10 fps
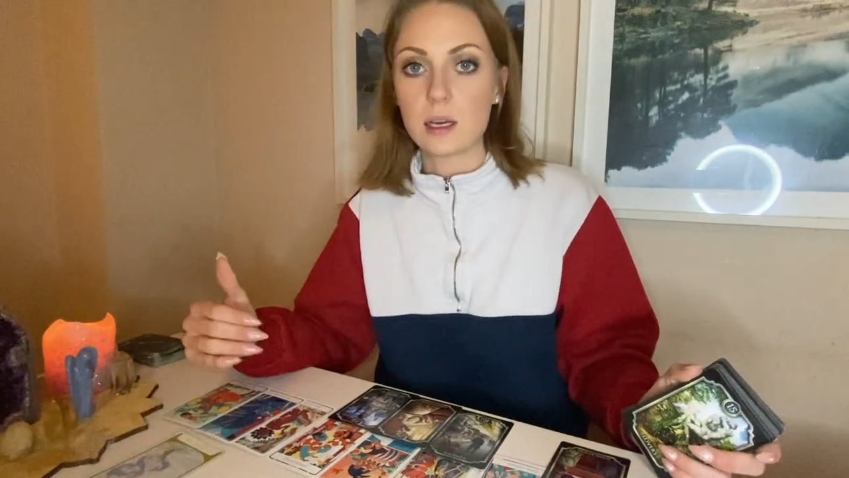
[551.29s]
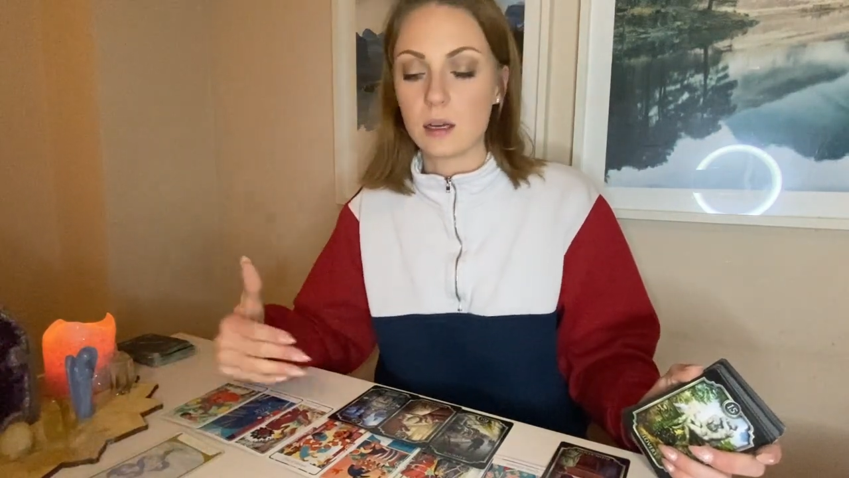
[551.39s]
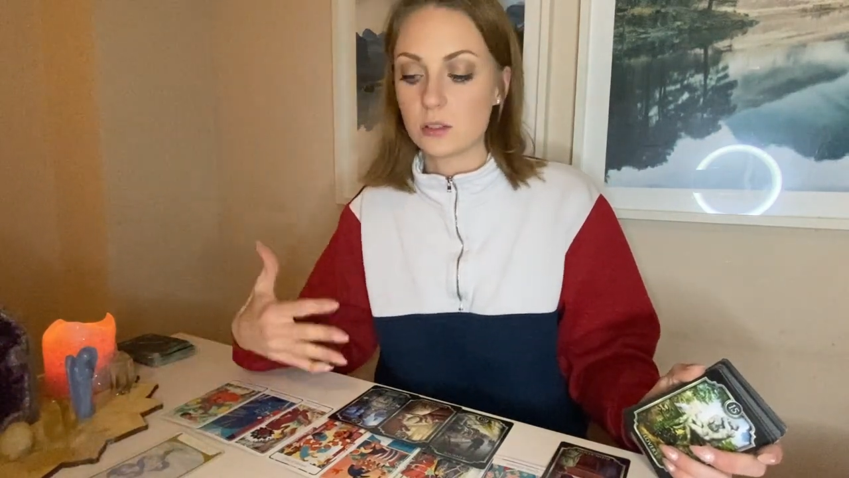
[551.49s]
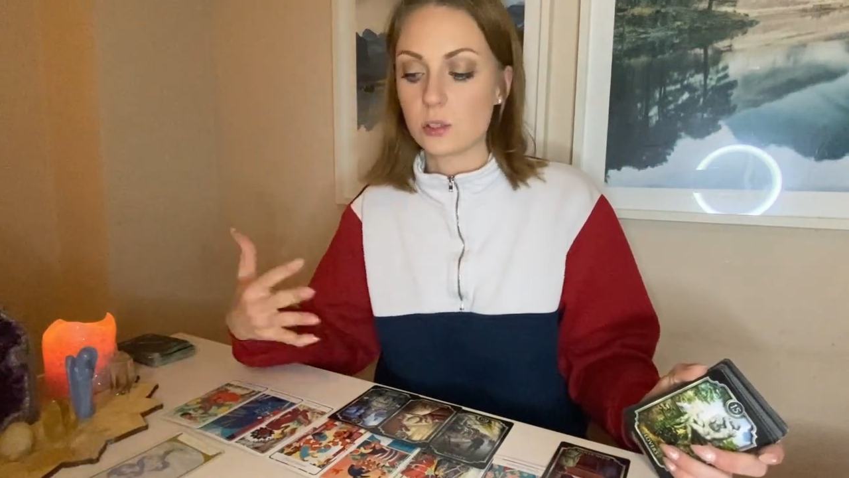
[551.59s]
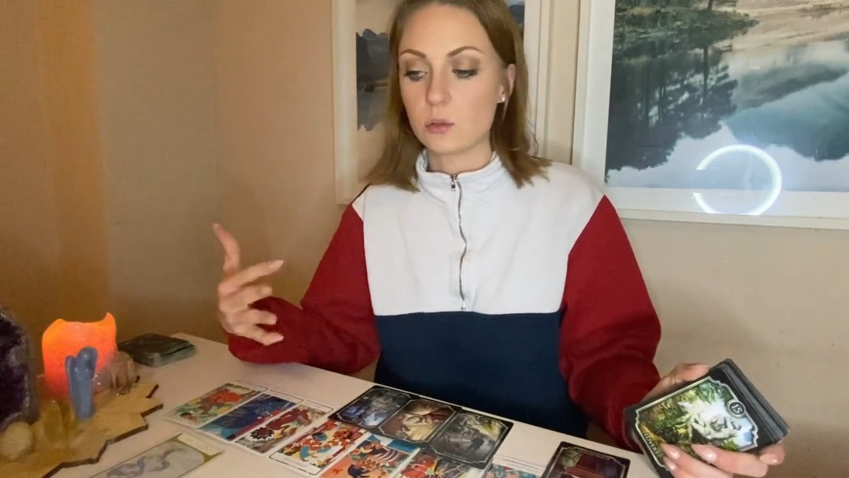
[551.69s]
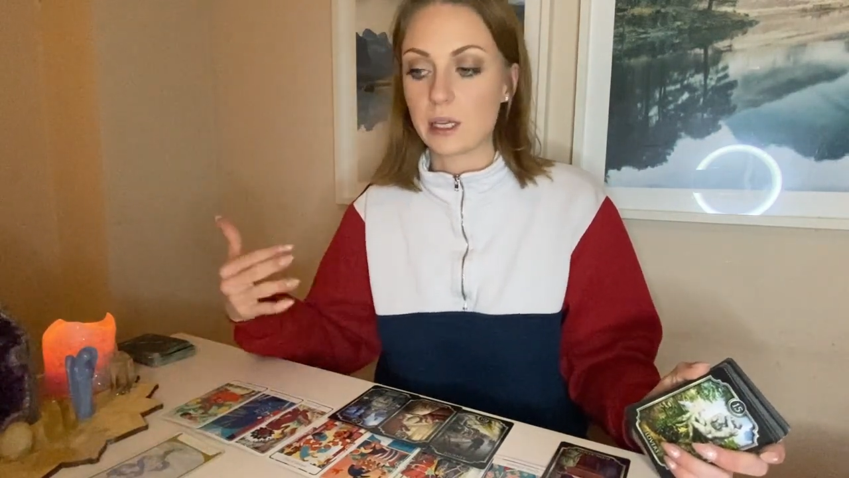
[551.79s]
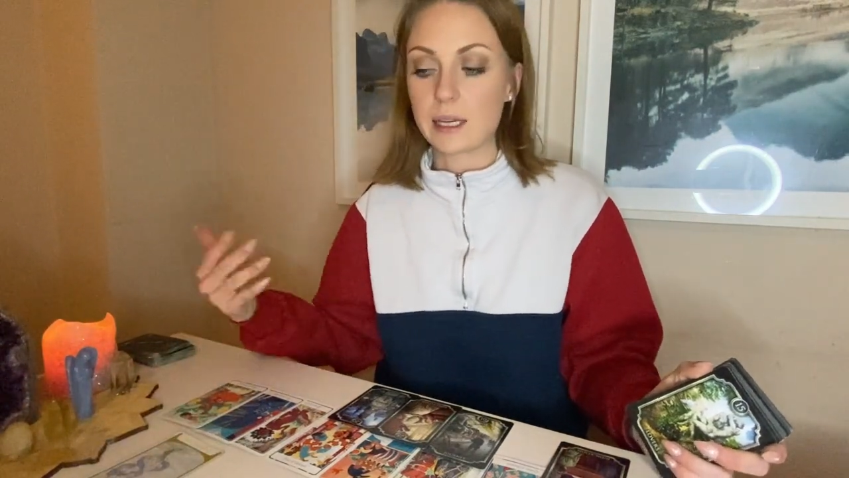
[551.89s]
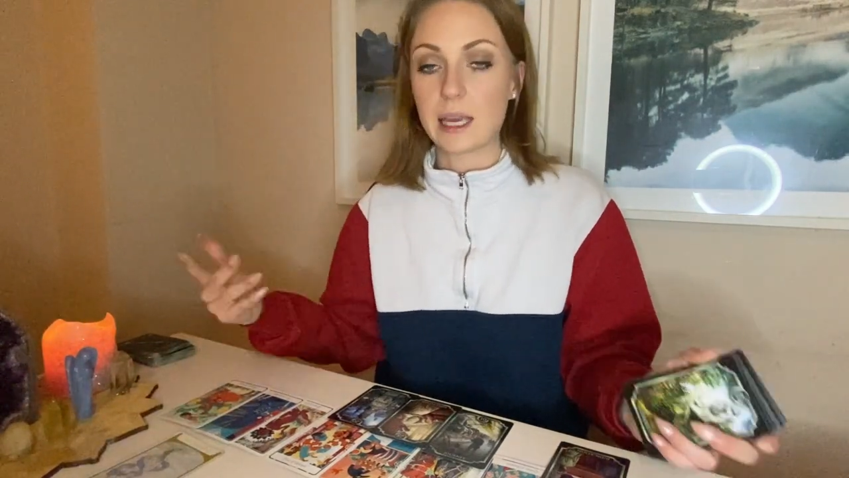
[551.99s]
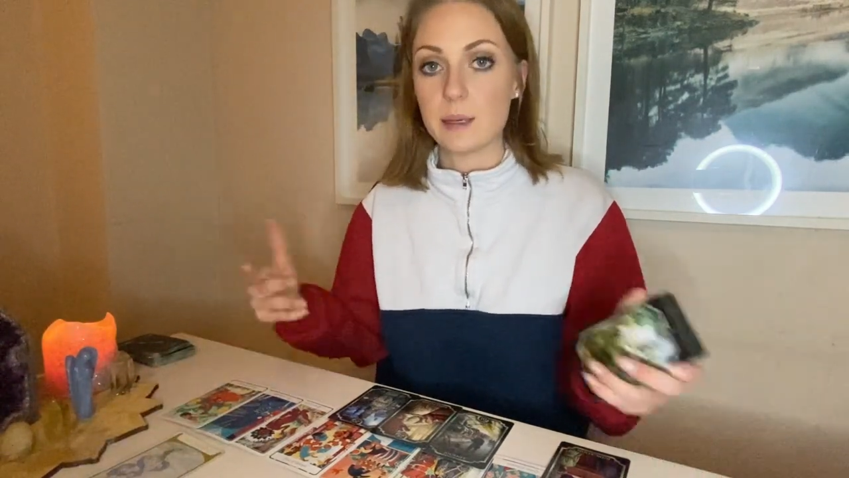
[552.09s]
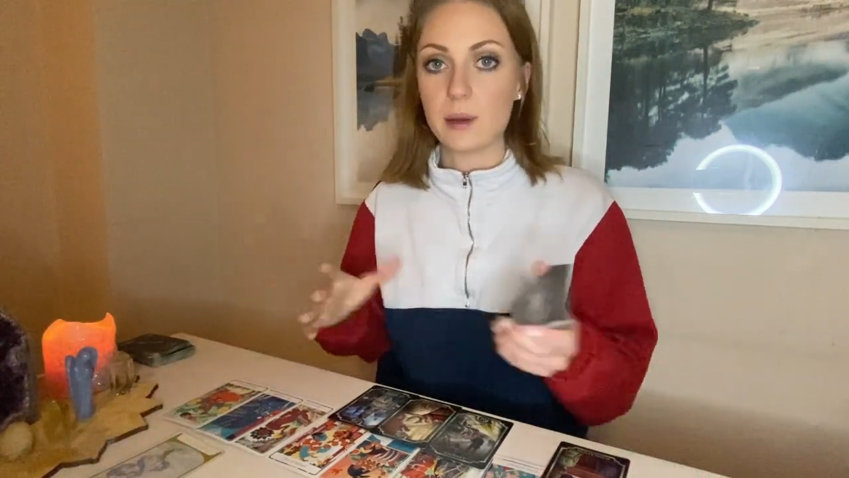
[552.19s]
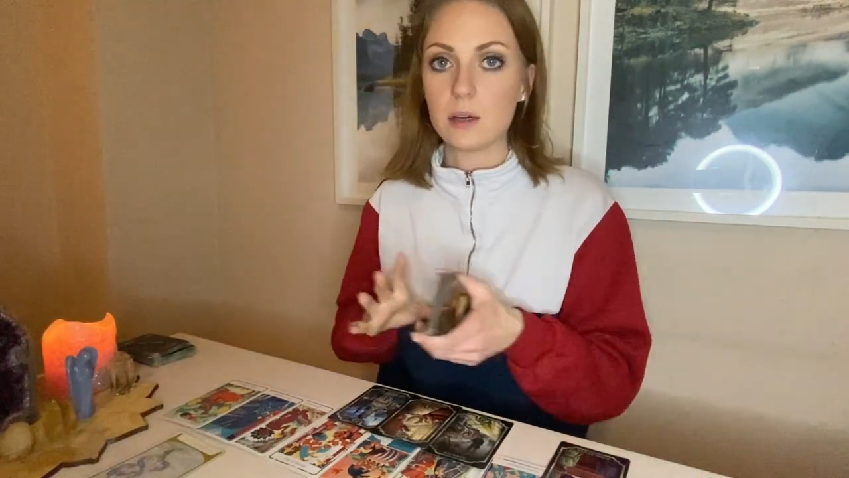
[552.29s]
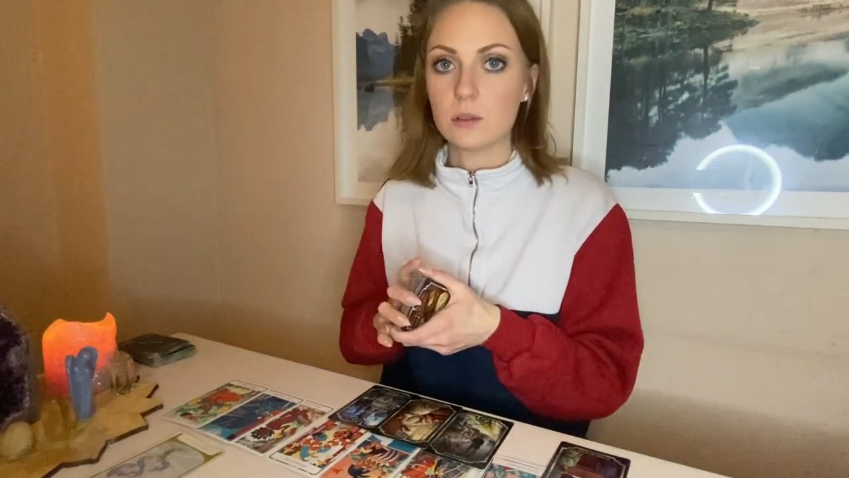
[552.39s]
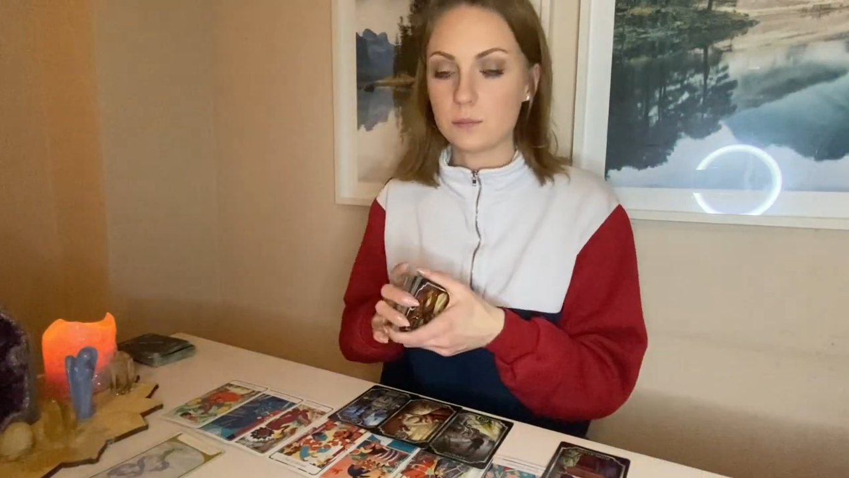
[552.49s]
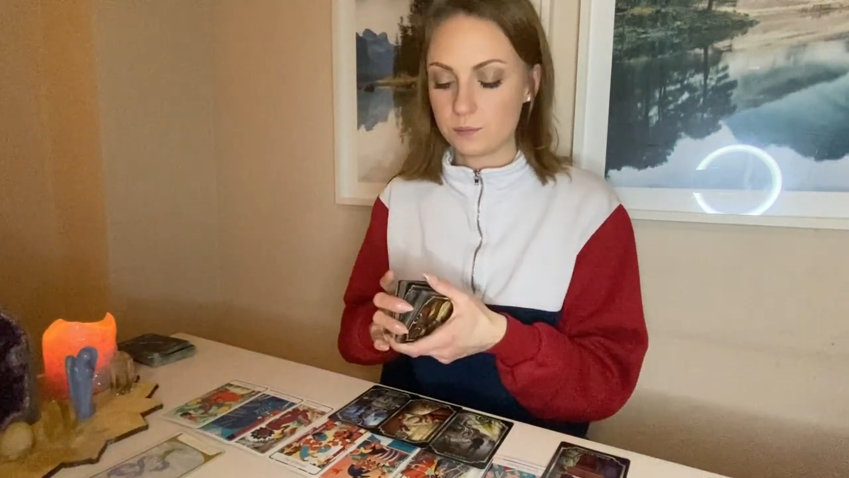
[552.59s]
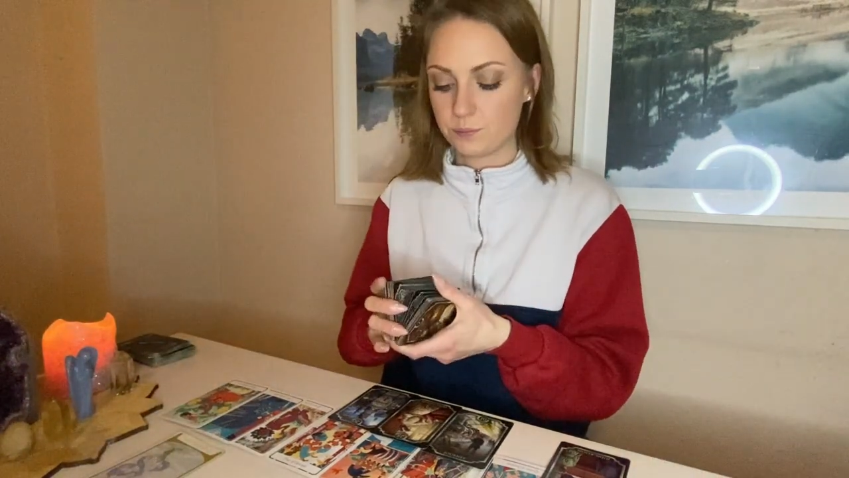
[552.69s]
also like came
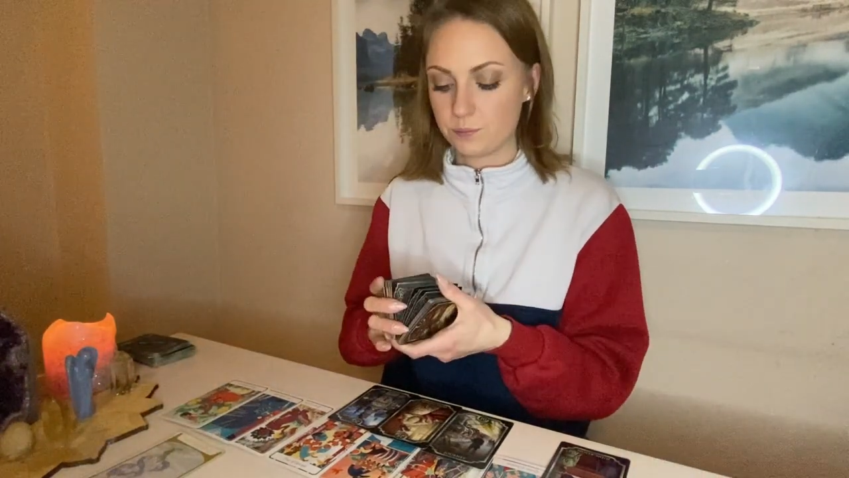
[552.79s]
out.